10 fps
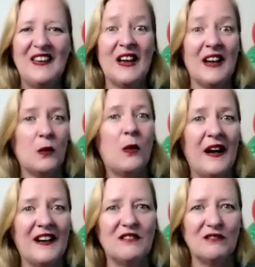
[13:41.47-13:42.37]
that are
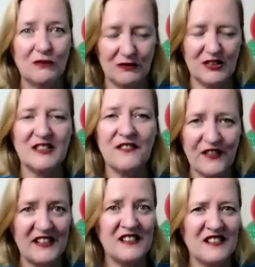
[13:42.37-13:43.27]
quite
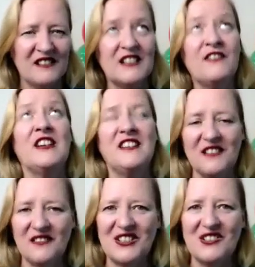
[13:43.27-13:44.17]

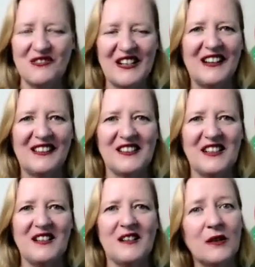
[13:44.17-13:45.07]
definitive in
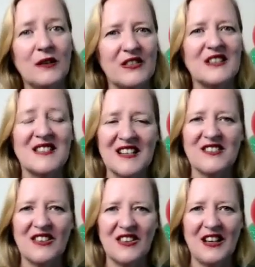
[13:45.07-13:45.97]
reality. A lot of it is
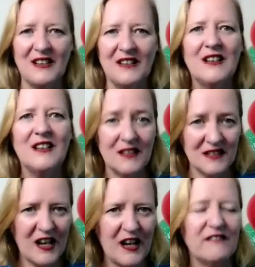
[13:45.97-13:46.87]
actually then
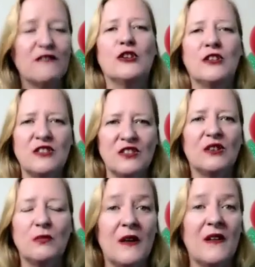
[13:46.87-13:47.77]
just our version
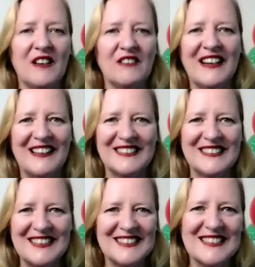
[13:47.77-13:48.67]
of what that
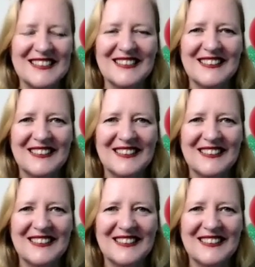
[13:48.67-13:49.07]
reality is.